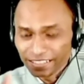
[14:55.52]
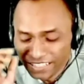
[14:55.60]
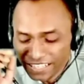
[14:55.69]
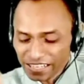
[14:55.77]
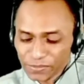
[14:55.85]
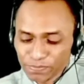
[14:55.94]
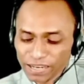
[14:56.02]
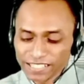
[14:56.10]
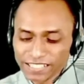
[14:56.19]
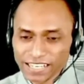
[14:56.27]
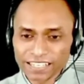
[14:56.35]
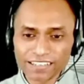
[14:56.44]
Yes,
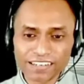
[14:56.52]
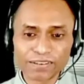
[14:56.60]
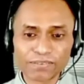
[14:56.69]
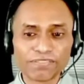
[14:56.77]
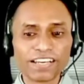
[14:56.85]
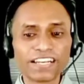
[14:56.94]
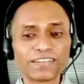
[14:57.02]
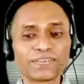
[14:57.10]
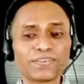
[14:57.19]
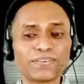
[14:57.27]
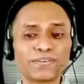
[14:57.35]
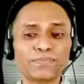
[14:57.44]
bicycle. Very
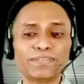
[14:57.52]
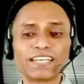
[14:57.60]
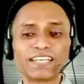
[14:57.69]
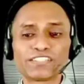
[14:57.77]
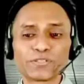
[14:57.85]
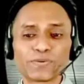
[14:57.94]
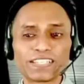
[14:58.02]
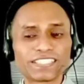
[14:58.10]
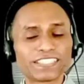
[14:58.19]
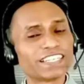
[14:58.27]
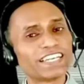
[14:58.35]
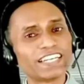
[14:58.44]
good.
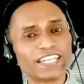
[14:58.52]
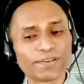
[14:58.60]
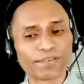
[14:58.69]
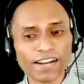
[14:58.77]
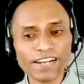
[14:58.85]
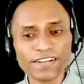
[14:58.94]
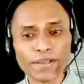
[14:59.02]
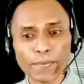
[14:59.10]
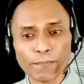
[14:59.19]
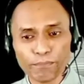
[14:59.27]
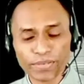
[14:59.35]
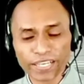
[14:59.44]
B-I-C-Y-C-L-E, right?
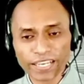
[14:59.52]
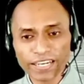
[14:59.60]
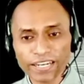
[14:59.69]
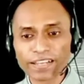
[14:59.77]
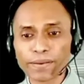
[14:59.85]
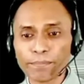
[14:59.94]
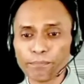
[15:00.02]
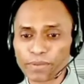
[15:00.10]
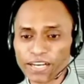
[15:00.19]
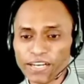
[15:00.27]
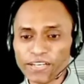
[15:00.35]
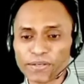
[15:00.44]
Beer,
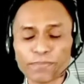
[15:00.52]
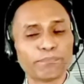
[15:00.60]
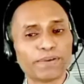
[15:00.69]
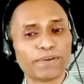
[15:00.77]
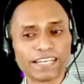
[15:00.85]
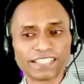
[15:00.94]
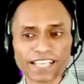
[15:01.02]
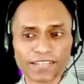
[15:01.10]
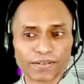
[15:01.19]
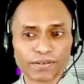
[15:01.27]
bread, bicycle.